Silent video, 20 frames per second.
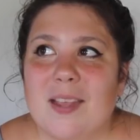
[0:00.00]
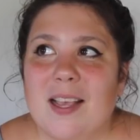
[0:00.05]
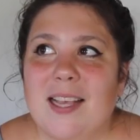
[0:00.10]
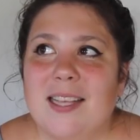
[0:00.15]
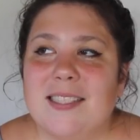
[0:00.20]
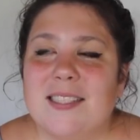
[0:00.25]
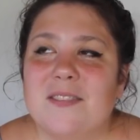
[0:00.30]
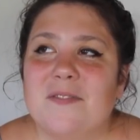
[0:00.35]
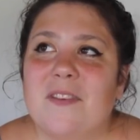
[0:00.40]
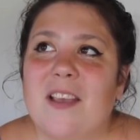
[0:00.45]

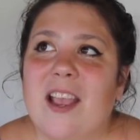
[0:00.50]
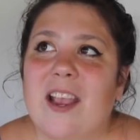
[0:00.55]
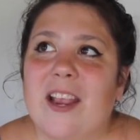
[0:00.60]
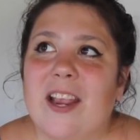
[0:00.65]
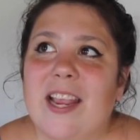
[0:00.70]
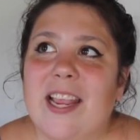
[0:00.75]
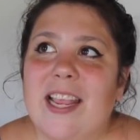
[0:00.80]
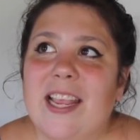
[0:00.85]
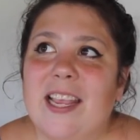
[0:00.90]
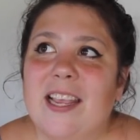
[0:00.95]
It's
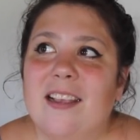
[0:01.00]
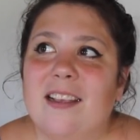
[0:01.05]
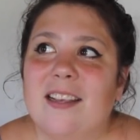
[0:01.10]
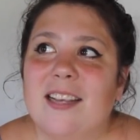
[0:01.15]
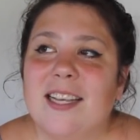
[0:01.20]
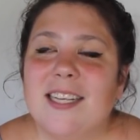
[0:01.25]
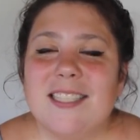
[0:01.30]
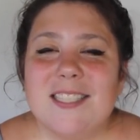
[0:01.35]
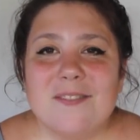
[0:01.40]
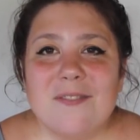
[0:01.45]
very
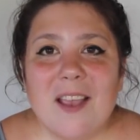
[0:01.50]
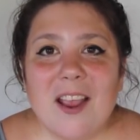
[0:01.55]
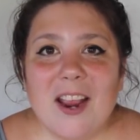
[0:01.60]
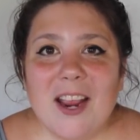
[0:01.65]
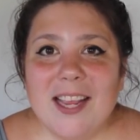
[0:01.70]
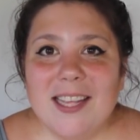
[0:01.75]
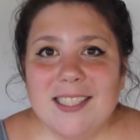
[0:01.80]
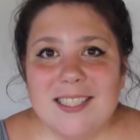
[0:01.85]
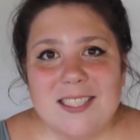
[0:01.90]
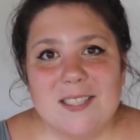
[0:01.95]

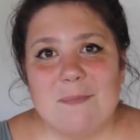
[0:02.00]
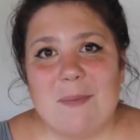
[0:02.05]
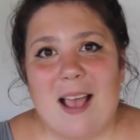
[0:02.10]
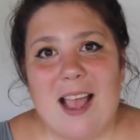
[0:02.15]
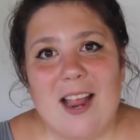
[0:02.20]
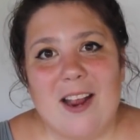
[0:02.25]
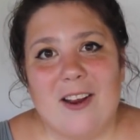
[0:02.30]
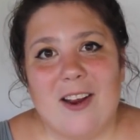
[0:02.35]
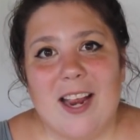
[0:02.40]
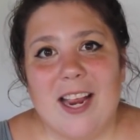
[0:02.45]

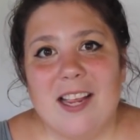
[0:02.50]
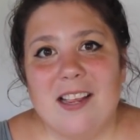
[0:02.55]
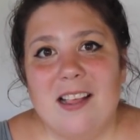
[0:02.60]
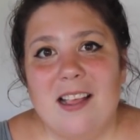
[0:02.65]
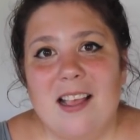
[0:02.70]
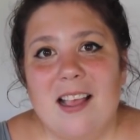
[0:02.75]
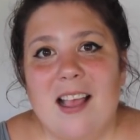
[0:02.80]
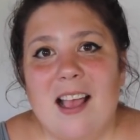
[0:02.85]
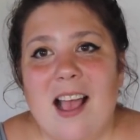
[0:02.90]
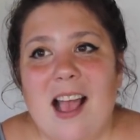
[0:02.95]
inspiring.
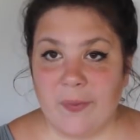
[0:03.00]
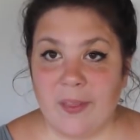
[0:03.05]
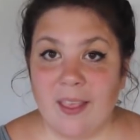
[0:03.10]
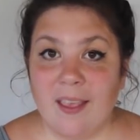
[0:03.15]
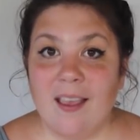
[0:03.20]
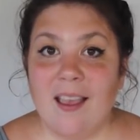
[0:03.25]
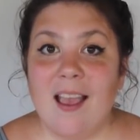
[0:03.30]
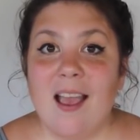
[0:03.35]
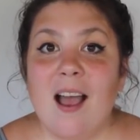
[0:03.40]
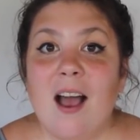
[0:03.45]

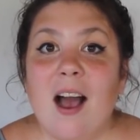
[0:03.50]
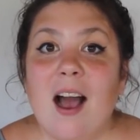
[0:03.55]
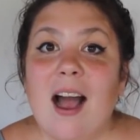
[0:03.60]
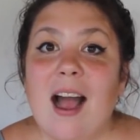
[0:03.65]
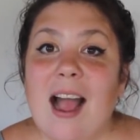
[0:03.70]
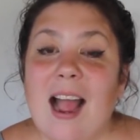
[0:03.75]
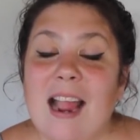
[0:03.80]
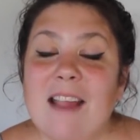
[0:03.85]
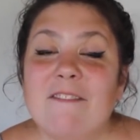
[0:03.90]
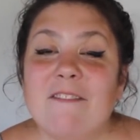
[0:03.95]

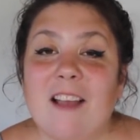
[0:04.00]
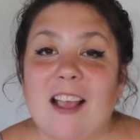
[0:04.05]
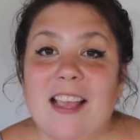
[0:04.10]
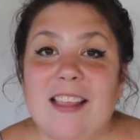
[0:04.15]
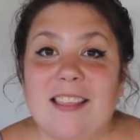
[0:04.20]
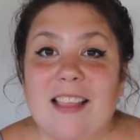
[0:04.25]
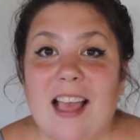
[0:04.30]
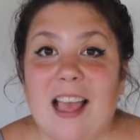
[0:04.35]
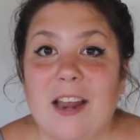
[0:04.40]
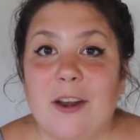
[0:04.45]
I
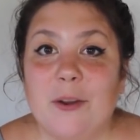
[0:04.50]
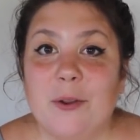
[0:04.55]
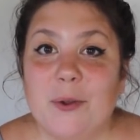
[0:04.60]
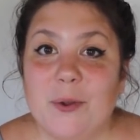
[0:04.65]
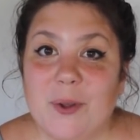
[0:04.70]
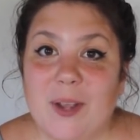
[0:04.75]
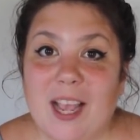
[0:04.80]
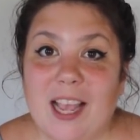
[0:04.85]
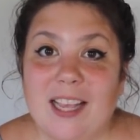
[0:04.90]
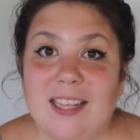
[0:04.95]
find that
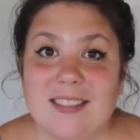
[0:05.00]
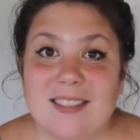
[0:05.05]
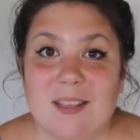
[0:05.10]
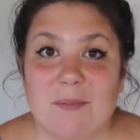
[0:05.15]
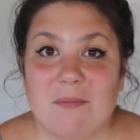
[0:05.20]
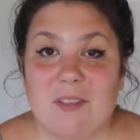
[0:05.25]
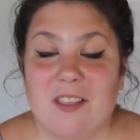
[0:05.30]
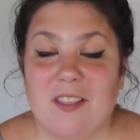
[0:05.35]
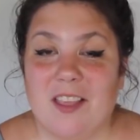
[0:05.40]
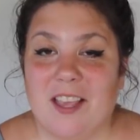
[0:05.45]
Huga is
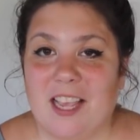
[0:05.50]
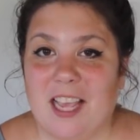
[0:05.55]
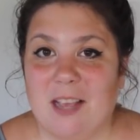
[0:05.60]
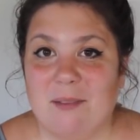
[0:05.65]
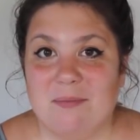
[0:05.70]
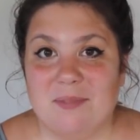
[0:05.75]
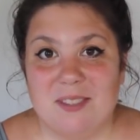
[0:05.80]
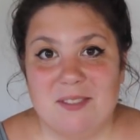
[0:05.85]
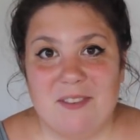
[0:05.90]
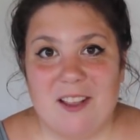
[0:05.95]
something that
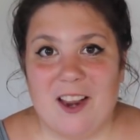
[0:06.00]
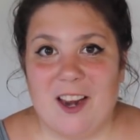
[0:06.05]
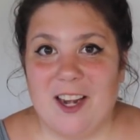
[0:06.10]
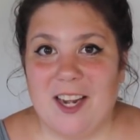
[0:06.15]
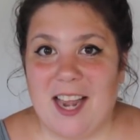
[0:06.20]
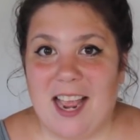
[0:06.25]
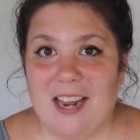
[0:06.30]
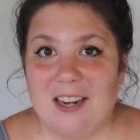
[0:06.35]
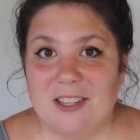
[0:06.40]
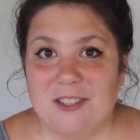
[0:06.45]
comes
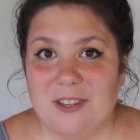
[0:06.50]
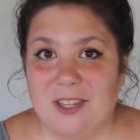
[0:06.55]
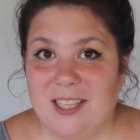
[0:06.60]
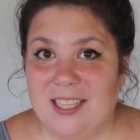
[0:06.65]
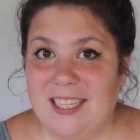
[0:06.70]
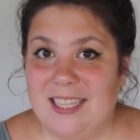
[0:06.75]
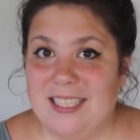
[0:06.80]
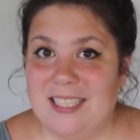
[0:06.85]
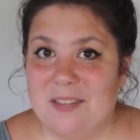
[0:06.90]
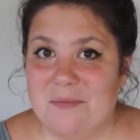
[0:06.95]
very
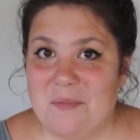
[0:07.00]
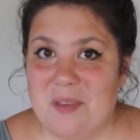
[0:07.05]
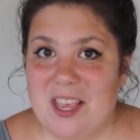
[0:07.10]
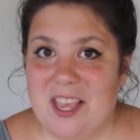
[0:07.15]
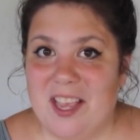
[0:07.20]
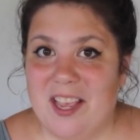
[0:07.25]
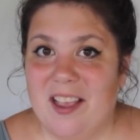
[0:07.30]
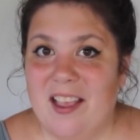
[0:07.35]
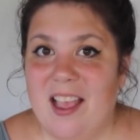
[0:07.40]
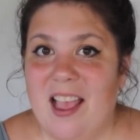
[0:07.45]
naturally to
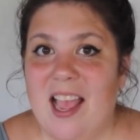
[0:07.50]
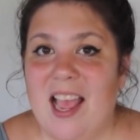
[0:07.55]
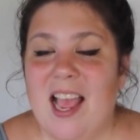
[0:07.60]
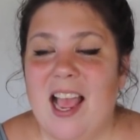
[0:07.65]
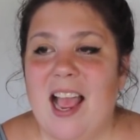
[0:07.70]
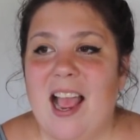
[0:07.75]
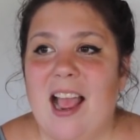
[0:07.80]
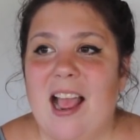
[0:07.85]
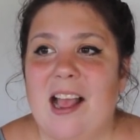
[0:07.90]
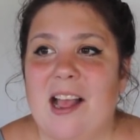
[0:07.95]
me,
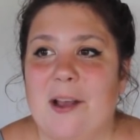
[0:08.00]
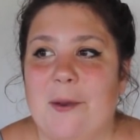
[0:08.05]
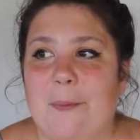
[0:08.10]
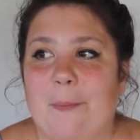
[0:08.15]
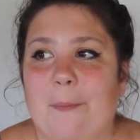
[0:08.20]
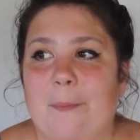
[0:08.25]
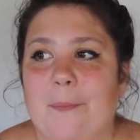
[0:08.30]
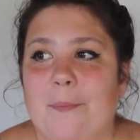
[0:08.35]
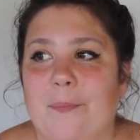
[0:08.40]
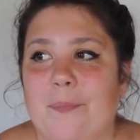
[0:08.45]

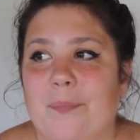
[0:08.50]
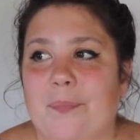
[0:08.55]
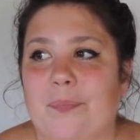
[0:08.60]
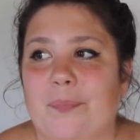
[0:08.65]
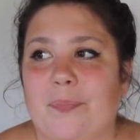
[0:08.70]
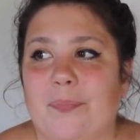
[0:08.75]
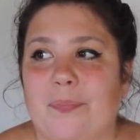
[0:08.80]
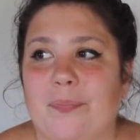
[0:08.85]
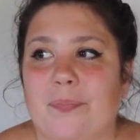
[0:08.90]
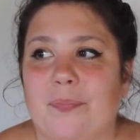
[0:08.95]
and
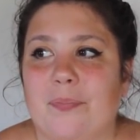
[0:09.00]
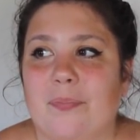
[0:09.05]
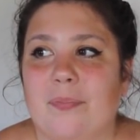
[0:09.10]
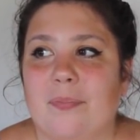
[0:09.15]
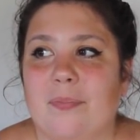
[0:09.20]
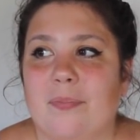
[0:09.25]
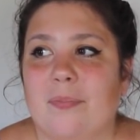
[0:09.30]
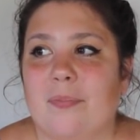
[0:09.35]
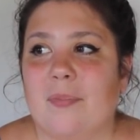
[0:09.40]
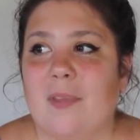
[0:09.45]

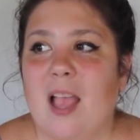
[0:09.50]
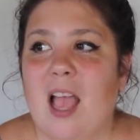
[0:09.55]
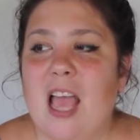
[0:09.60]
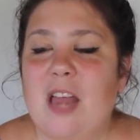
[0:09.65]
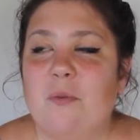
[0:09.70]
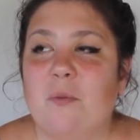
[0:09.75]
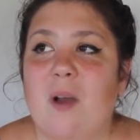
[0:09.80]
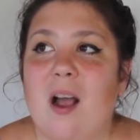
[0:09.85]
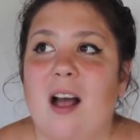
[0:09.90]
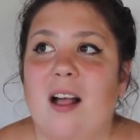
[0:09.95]

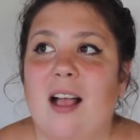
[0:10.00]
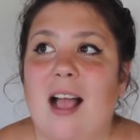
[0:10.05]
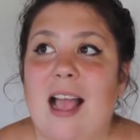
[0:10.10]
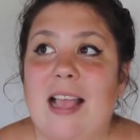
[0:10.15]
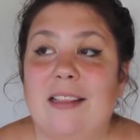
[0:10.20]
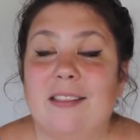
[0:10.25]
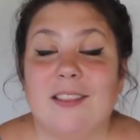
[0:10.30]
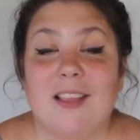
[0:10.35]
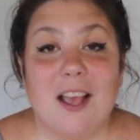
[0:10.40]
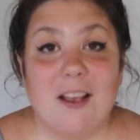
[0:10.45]
while
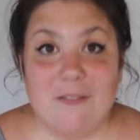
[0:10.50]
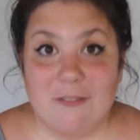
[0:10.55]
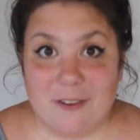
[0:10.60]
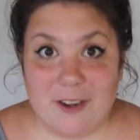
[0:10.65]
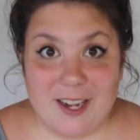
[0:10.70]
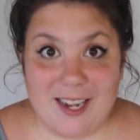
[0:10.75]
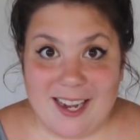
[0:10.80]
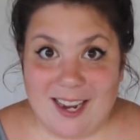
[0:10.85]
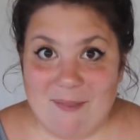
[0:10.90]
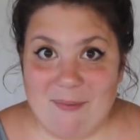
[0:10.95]
I love
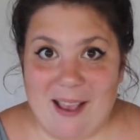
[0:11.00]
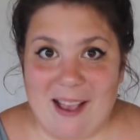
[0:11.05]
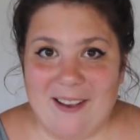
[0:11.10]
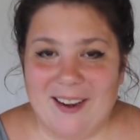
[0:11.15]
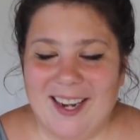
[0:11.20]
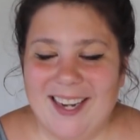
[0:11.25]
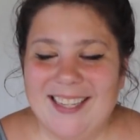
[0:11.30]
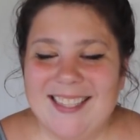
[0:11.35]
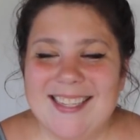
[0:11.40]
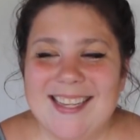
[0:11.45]
reading
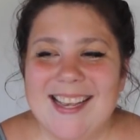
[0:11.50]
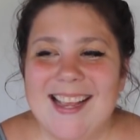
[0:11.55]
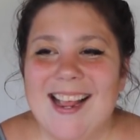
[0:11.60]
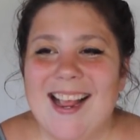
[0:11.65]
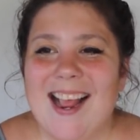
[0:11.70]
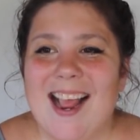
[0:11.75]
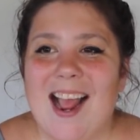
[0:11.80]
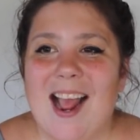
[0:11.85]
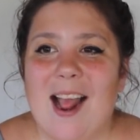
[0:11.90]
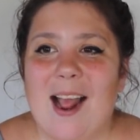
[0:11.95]
about it,
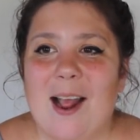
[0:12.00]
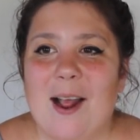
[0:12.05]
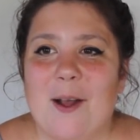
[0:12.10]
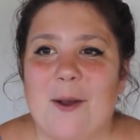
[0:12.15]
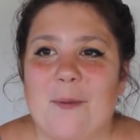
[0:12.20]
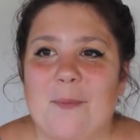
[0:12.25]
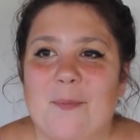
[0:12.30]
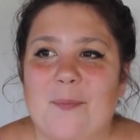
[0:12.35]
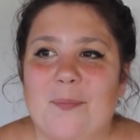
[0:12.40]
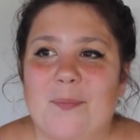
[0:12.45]

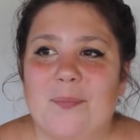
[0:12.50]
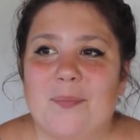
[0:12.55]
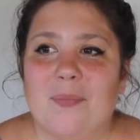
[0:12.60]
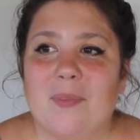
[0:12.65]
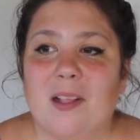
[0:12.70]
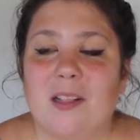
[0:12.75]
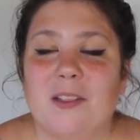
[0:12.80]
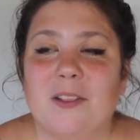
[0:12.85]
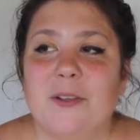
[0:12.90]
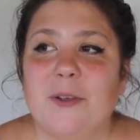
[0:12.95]

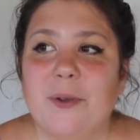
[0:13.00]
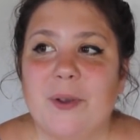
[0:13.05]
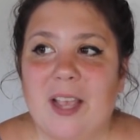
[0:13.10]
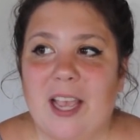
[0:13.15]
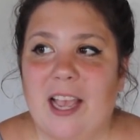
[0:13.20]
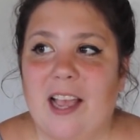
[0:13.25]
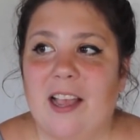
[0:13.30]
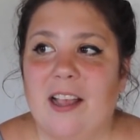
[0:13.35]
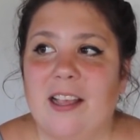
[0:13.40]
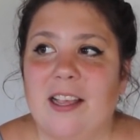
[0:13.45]

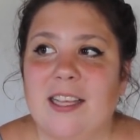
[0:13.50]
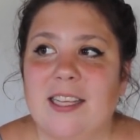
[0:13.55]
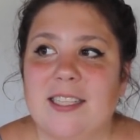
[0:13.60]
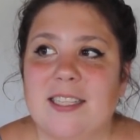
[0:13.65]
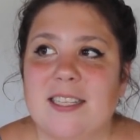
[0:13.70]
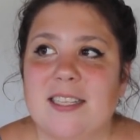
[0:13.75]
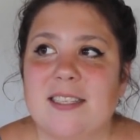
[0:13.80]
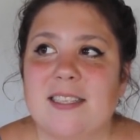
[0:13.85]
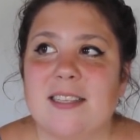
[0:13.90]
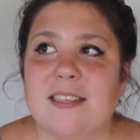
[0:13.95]
Luca
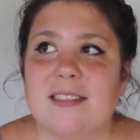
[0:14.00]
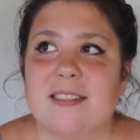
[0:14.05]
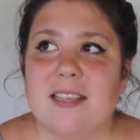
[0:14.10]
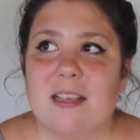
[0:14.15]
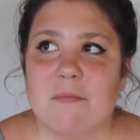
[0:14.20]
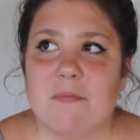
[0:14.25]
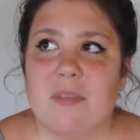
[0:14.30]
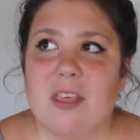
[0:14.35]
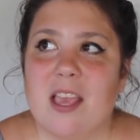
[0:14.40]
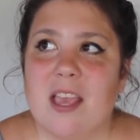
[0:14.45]
is
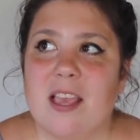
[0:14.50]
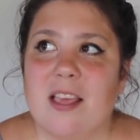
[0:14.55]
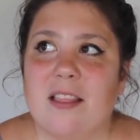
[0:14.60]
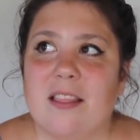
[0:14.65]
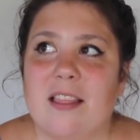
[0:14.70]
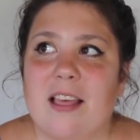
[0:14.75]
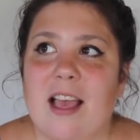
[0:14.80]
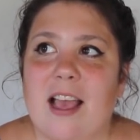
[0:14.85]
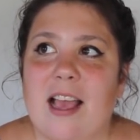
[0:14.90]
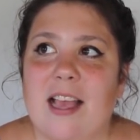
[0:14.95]
something
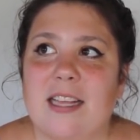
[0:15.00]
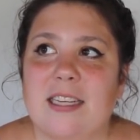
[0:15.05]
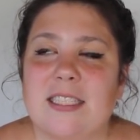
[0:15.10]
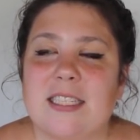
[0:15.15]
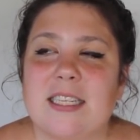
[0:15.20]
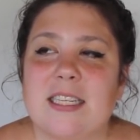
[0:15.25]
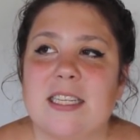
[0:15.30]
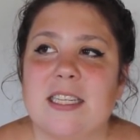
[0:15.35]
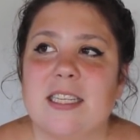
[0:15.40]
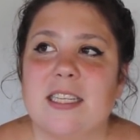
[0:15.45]

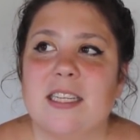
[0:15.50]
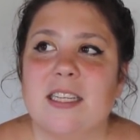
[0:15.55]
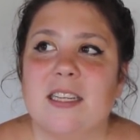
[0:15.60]
that